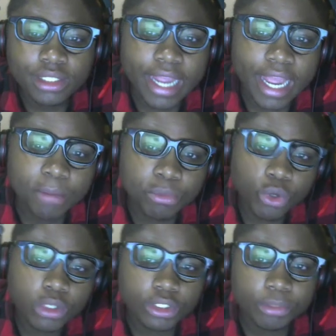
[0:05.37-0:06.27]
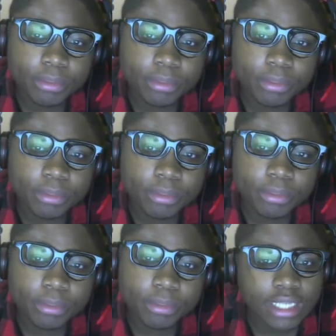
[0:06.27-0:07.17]
Today I'm going to be
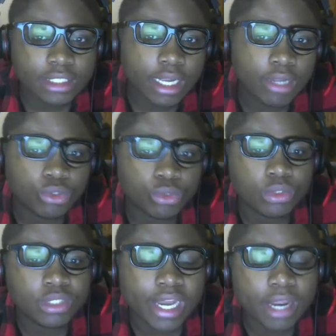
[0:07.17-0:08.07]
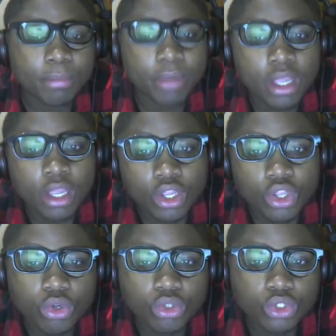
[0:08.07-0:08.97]
teaching you guys how to set up
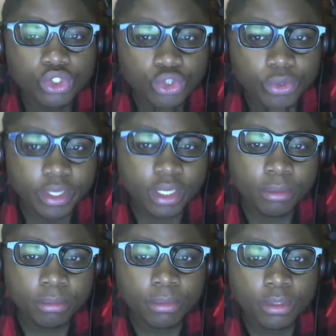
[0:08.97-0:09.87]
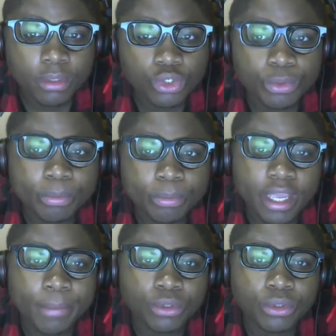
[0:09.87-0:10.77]
your stream to
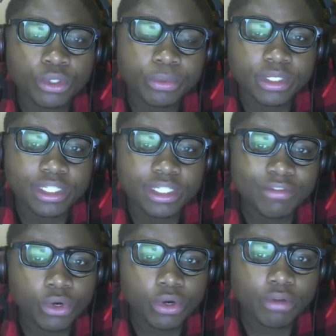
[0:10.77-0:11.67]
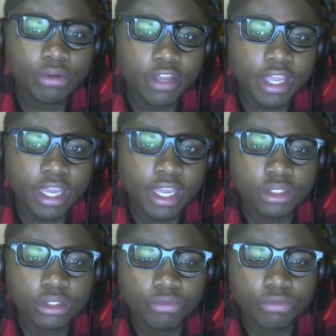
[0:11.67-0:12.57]
be able to receive
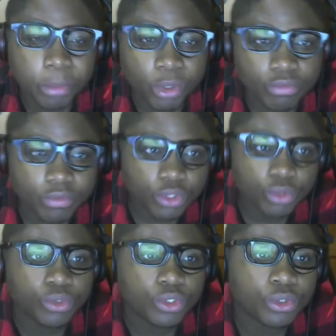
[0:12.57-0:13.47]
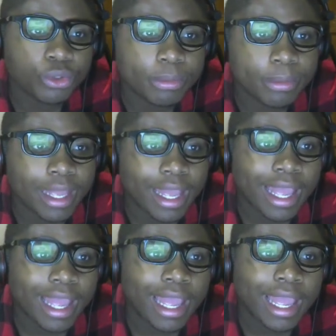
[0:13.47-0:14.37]
notifications for both YouTube
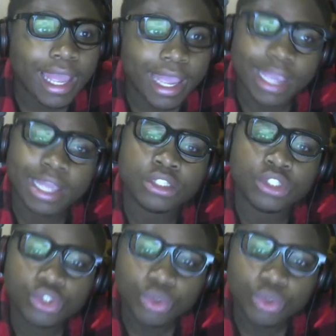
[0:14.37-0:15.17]
and